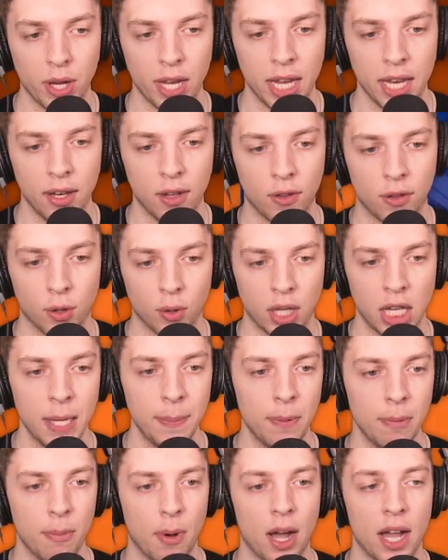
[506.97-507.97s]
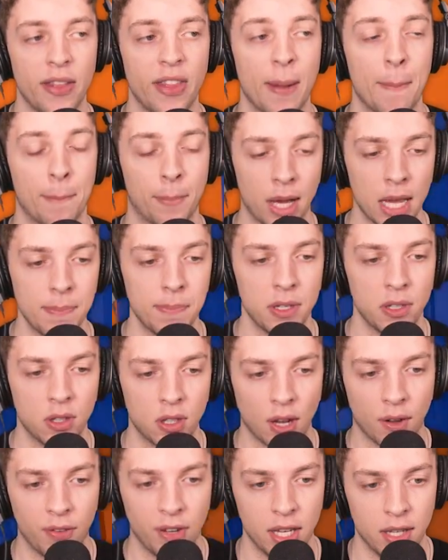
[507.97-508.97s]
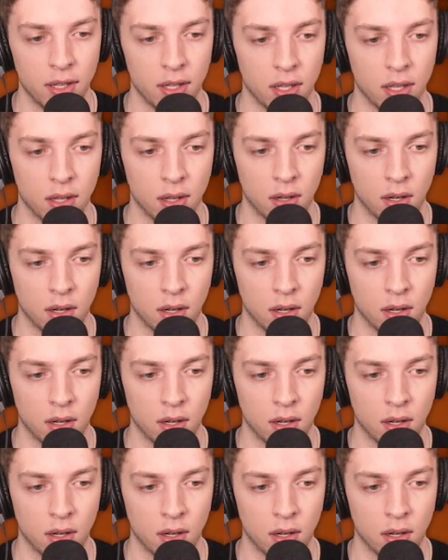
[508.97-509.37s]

were hidden, so keep in mind there might be stuff hidden.